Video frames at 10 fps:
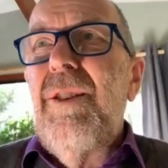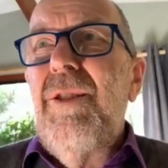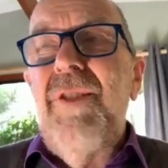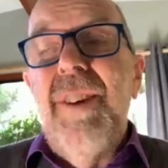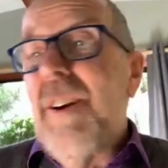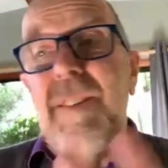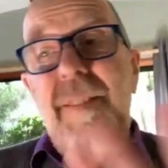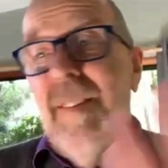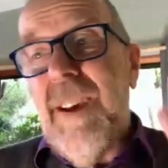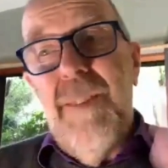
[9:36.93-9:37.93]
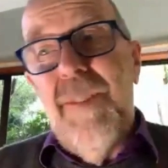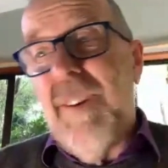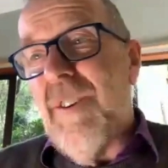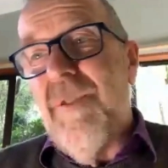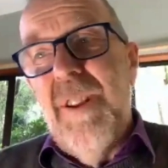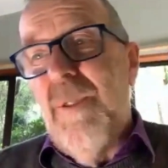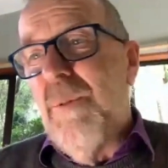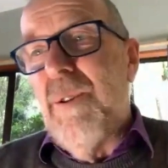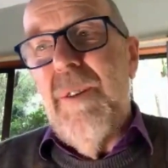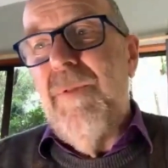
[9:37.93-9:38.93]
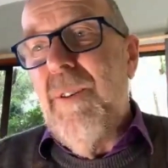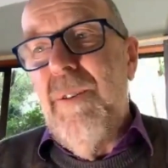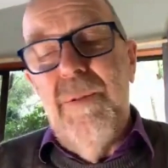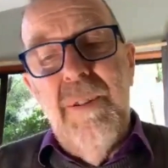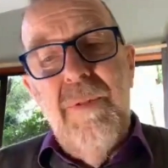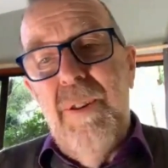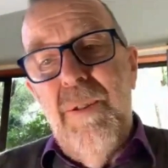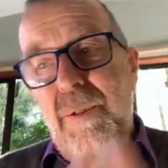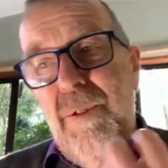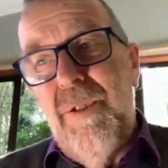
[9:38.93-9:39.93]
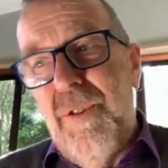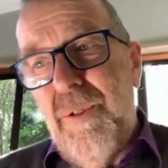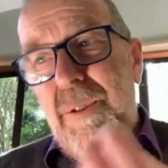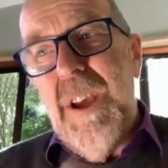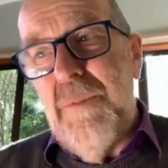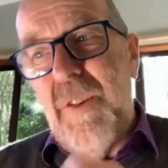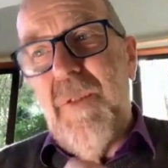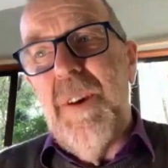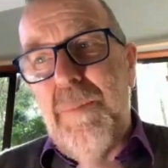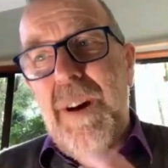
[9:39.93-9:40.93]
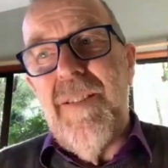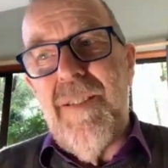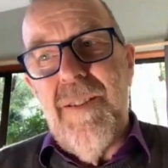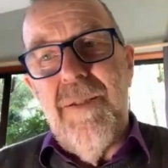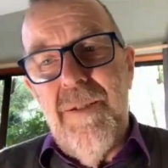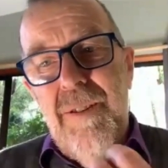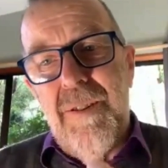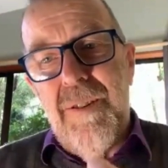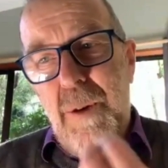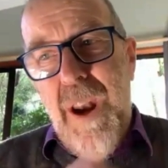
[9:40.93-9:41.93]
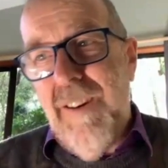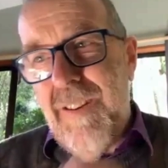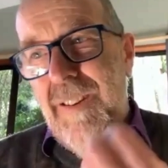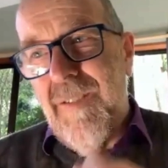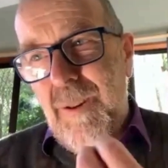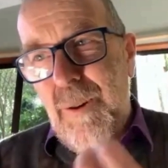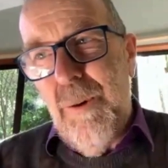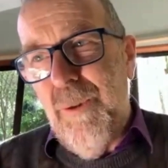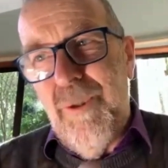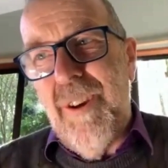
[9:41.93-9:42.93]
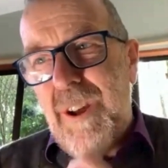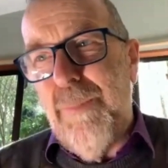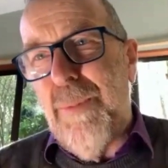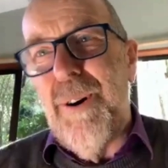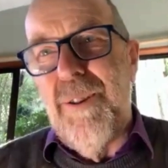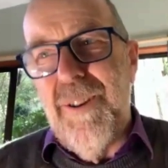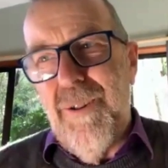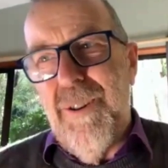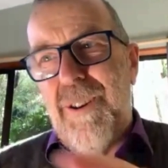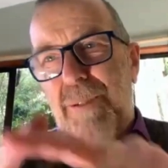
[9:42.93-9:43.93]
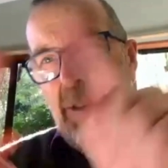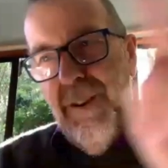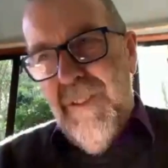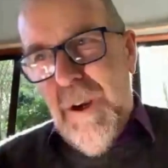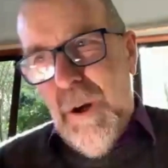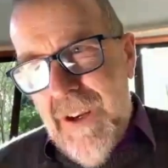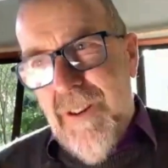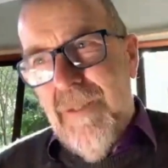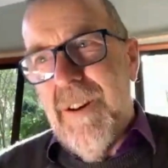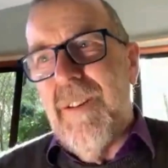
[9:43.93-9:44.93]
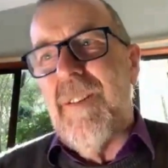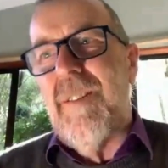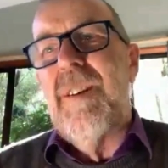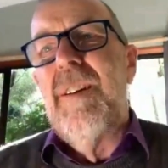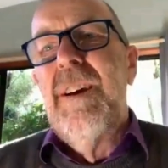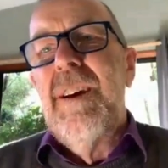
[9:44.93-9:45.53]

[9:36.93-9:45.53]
New Zealand is the safest country in the world. If you do a hemisphere based on Wellington as the North or South Pole and look at where the equator is,